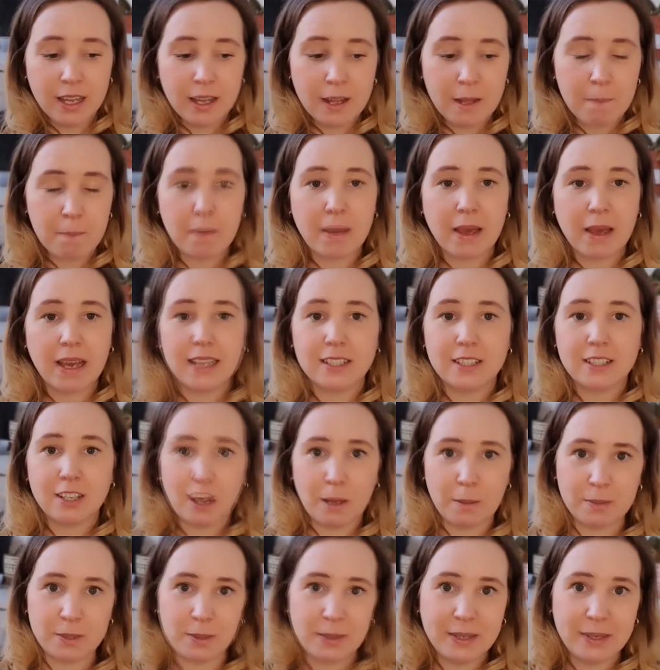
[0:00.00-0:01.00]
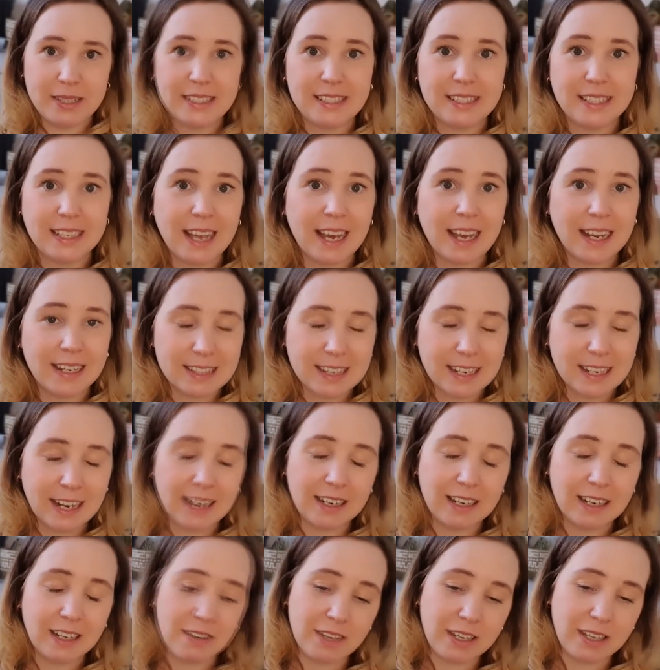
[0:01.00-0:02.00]
my top 20
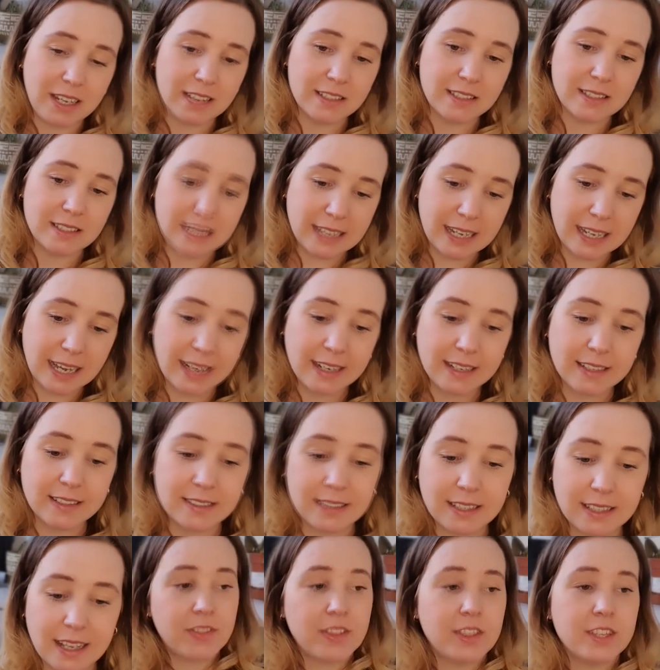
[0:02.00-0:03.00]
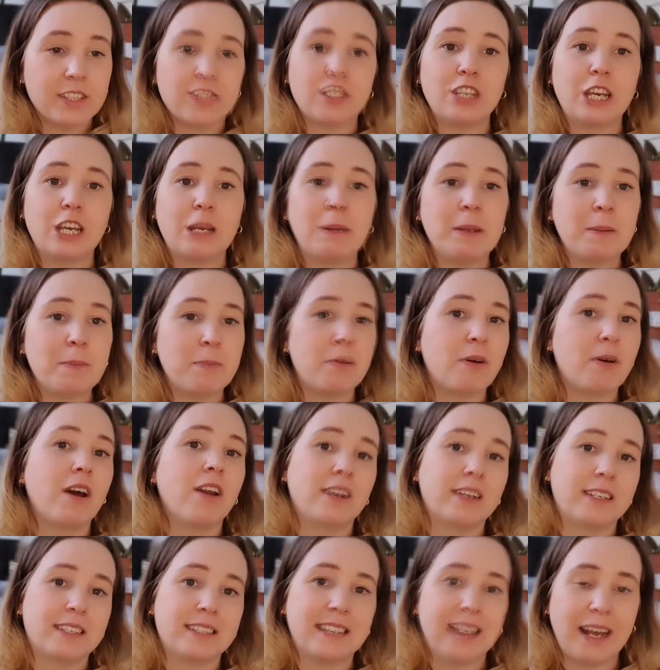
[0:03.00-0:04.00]
accidentally vegan snacks. There's so many
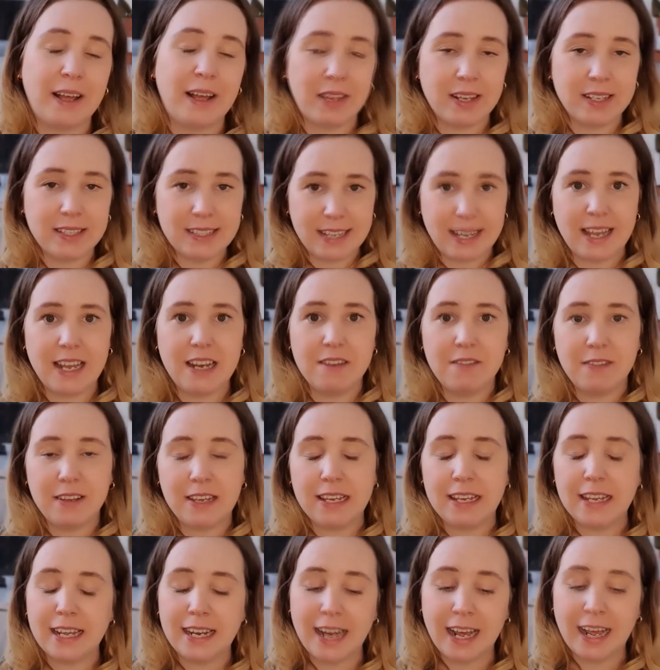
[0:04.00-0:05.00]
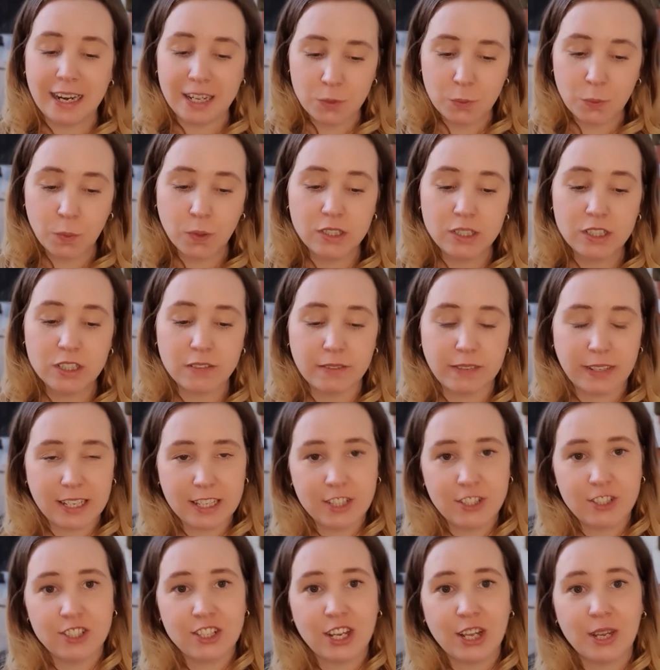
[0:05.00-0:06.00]
products now that are turning vegan, and it's wonderful. It
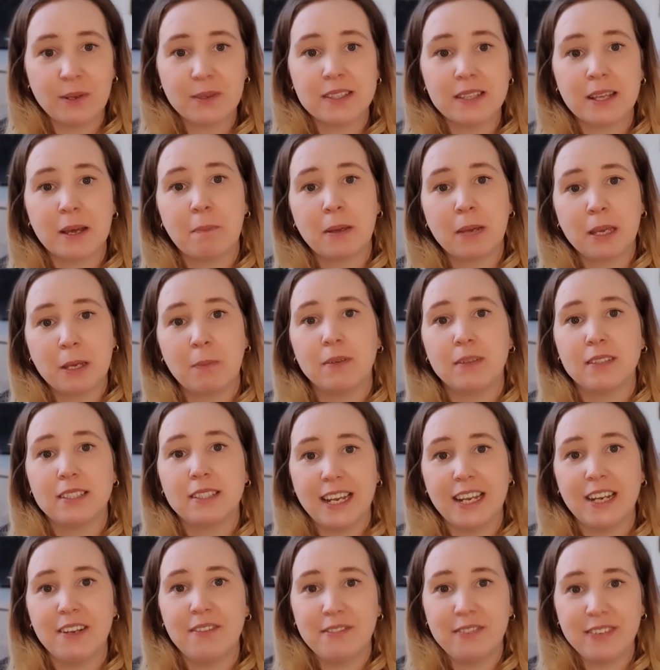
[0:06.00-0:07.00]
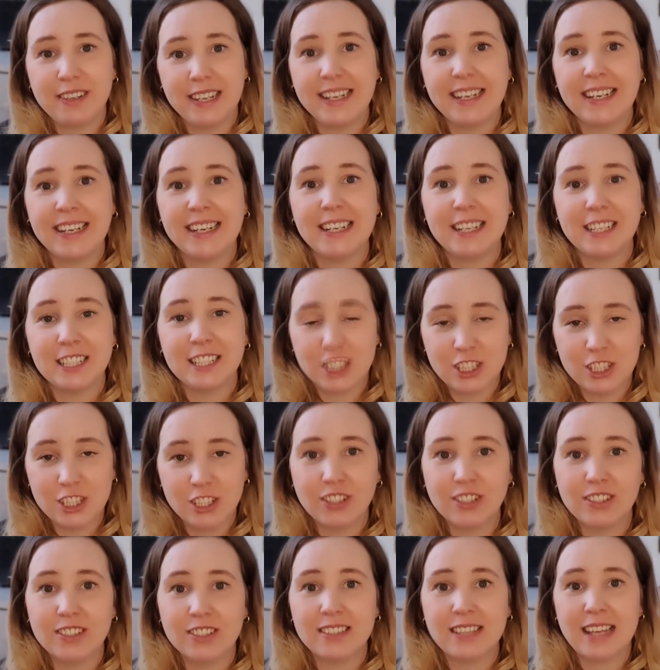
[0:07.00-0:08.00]
shows that people turning vegan
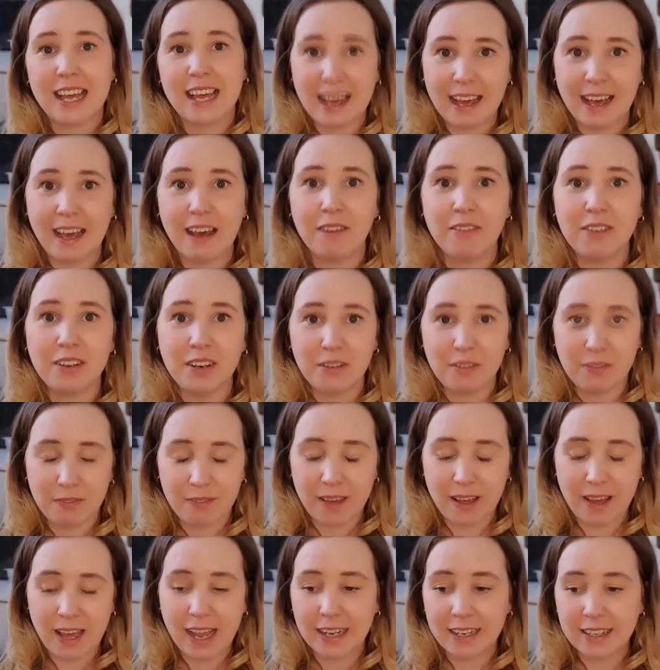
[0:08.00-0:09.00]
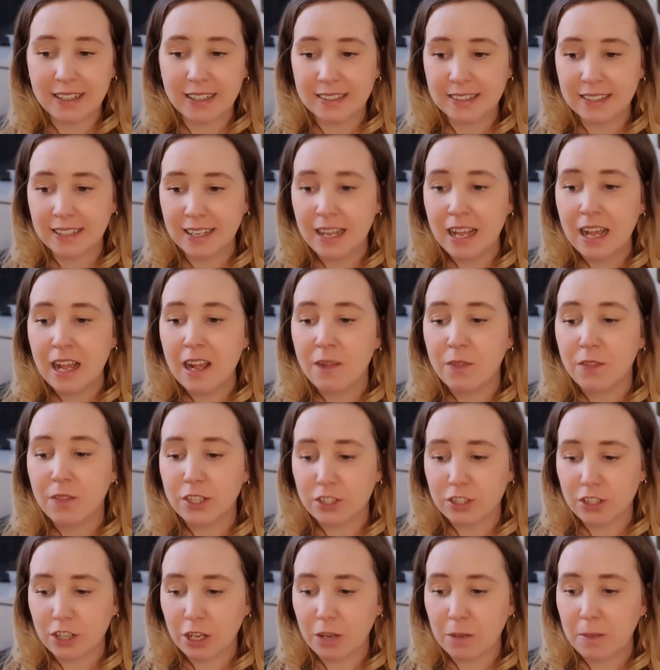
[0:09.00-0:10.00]
does have an effect. There's
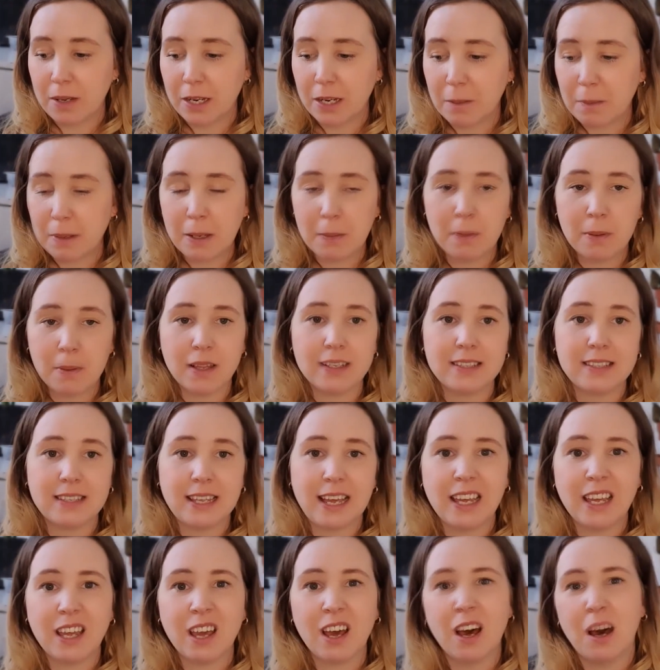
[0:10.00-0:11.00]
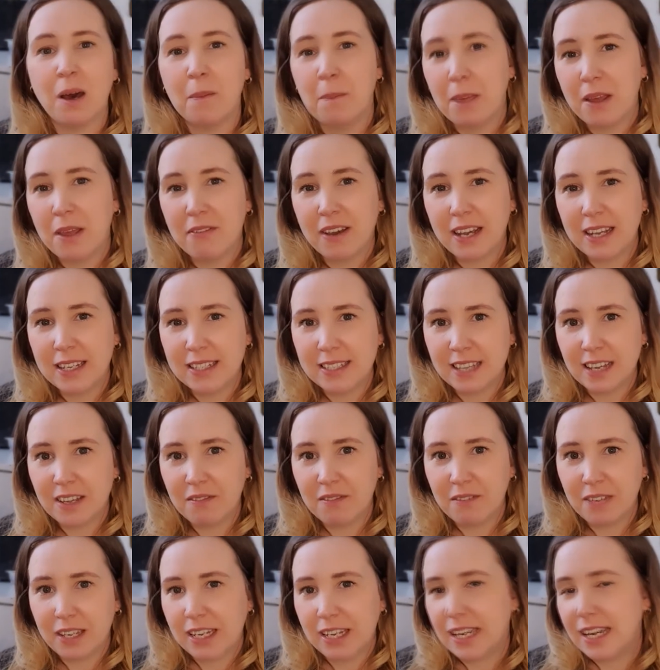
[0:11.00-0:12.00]
so many people that say, oh, but if I turn
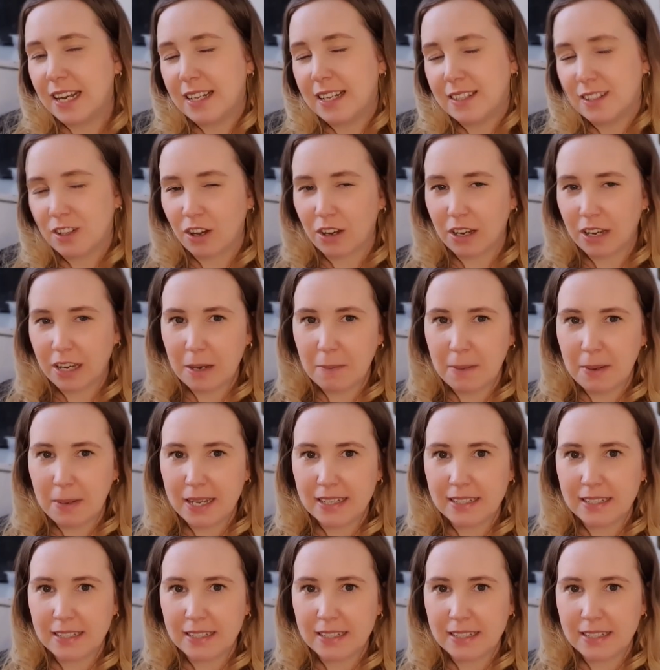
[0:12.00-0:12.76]
vegan, it's not going to make a